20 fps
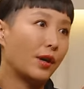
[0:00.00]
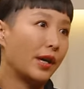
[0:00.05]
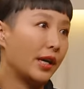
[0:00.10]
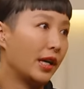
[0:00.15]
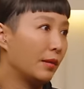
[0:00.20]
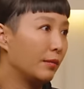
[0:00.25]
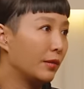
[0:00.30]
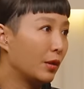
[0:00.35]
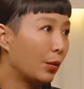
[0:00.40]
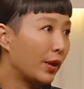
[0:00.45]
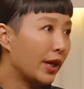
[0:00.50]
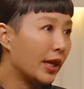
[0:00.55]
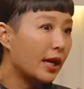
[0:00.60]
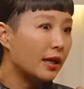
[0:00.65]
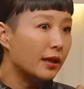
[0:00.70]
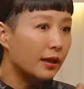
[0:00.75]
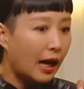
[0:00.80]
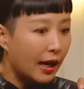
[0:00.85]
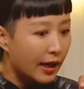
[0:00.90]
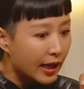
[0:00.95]
I am the
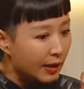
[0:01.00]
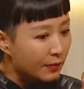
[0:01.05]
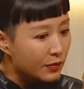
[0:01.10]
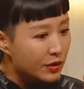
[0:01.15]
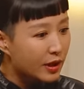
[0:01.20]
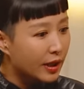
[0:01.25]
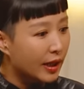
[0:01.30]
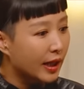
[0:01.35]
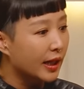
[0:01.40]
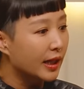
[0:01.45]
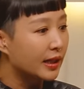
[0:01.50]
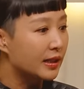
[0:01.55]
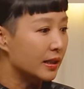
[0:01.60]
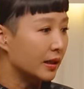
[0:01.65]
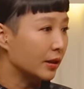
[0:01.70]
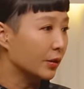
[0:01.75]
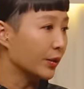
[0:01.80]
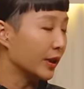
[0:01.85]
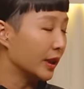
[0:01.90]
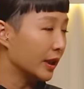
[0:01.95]
way I am today,
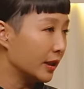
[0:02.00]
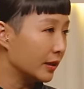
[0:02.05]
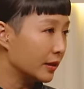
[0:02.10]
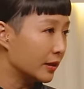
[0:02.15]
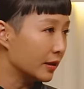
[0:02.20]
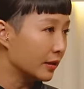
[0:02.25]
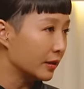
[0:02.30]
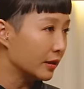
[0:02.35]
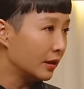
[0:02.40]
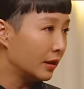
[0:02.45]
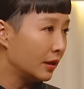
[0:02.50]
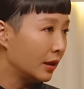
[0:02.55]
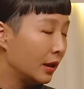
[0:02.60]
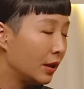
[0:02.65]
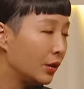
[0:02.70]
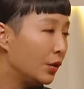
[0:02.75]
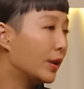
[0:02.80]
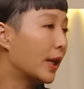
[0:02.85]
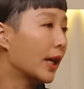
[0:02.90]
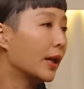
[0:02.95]
deal with it.
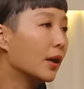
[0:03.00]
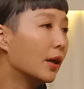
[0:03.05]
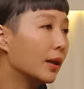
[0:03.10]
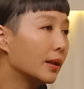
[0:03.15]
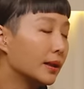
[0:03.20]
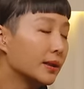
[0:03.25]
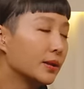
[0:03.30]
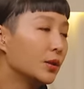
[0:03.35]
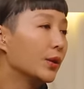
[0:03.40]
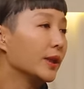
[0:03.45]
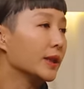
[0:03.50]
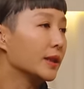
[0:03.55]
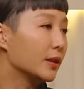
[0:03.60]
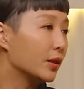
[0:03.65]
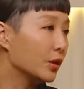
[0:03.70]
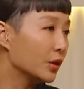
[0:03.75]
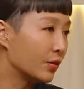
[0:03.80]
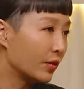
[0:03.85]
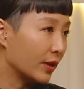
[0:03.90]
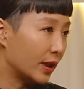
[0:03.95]
You cannot, there's no
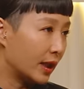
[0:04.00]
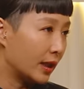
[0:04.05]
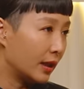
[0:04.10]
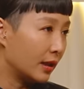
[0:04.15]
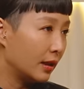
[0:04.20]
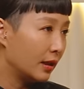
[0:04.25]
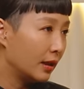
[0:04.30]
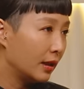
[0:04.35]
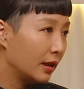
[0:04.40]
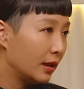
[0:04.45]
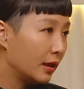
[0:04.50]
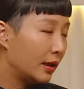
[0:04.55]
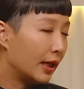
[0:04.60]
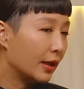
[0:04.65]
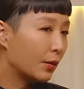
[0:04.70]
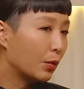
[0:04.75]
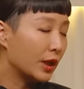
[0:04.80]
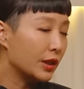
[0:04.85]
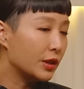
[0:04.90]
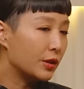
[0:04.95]
excuse for that.
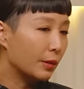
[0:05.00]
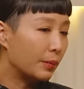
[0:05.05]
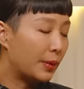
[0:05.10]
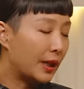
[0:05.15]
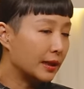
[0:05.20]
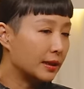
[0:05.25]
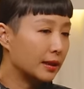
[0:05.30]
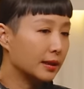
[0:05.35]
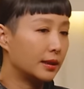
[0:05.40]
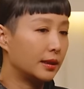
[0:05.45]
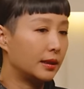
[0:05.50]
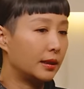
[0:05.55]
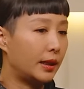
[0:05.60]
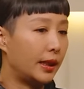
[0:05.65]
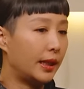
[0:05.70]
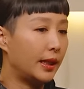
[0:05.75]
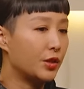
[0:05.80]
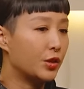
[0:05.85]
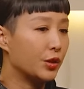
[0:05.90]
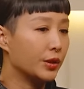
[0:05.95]
Like once you're past a certain
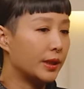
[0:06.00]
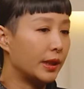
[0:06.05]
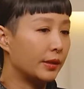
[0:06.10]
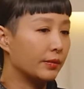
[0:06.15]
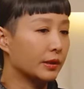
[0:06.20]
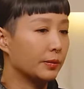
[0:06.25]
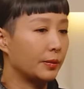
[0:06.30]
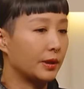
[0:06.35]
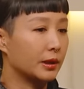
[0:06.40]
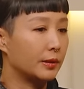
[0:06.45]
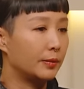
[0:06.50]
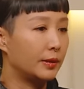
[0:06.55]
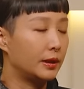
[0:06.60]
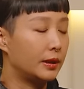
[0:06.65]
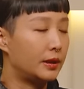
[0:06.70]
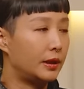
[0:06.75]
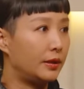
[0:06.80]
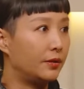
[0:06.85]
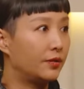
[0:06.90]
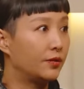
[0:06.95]
age, you take
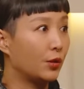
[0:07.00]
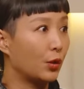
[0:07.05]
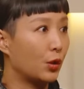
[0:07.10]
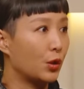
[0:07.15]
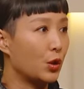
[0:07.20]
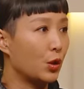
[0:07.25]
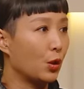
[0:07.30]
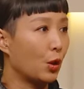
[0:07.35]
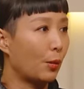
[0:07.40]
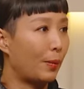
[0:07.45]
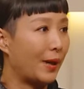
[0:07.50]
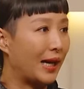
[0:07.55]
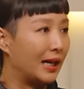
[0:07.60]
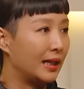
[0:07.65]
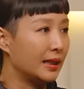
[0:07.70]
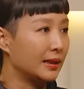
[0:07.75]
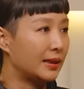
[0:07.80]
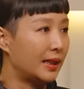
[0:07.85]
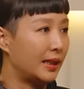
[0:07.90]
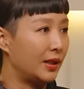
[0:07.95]
responsibility for your
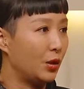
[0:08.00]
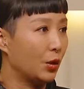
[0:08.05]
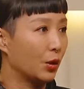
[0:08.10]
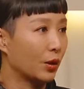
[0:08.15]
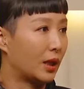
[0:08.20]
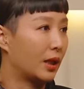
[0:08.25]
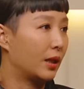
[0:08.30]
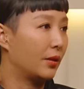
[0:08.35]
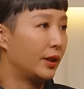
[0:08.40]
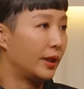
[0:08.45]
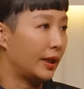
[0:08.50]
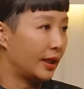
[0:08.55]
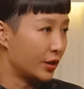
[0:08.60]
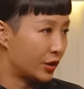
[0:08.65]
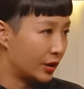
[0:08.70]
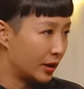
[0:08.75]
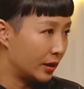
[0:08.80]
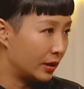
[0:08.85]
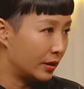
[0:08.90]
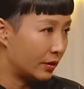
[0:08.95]
past and your current
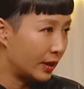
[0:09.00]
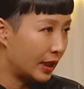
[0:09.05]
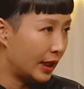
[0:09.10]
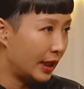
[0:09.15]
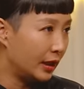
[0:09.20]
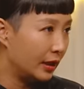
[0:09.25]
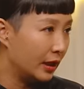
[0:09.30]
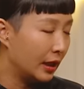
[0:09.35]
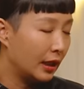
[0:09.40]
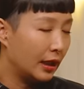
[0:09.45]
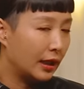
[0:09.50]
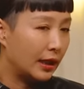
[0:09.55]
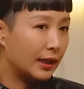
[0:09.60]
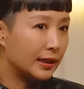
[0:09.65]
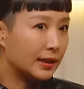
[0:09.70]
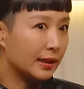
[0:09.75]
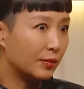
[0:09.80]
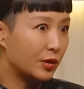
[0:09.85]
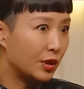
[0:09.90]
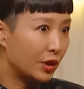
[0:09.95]
actions, right?
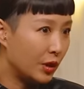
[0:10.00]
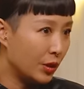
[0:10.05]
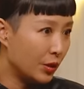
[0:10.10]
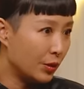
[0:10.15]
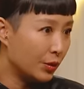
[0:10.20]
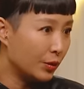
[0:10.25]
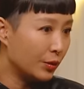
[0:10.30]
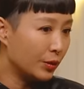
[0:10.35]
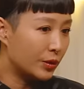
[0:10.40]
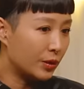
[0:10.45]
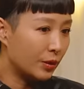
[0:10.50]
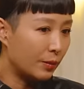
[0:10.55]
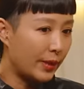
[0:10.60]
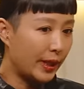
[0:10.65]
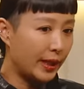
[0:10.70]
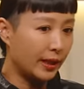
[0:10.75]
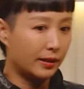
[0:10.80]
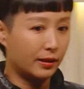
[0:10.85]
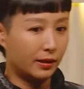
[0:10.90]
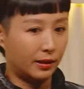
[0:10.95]
It's up to you to
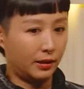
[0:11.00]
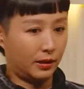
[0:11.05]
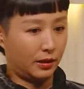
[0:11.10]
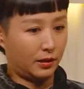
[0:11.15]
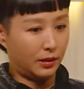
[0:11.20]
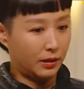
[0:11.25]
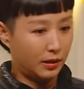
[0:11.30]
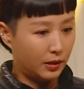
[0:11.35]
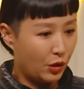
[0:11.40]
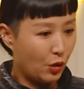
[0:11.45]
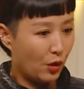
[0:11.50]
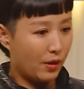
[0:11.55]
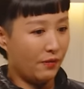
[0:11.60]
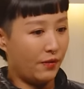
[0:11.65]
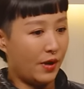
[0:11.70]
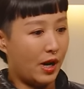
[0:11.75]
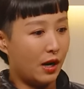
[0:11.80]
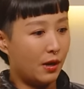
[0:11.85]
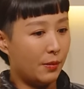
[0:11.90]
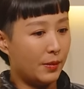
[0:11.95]
make your
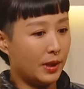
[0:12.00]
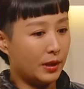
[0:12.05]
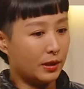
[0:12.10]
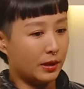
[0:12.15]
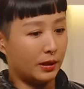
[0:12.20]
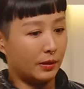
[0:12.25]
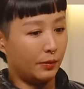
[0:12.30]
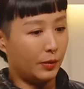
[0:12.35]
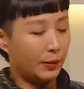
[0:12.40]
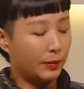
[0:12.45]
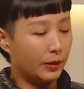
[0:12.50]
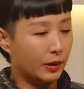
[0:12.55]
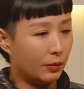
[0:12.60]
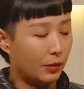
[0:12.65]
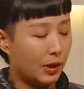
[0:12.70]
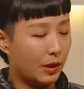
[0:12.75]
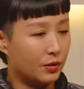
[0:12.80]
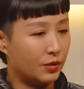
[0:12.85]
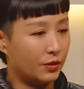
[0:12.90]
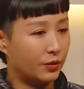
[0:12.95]
environment and the people
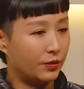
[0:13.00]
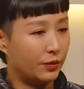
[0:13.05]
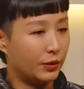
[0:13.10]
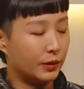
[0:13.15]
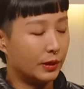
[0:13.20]
around you feel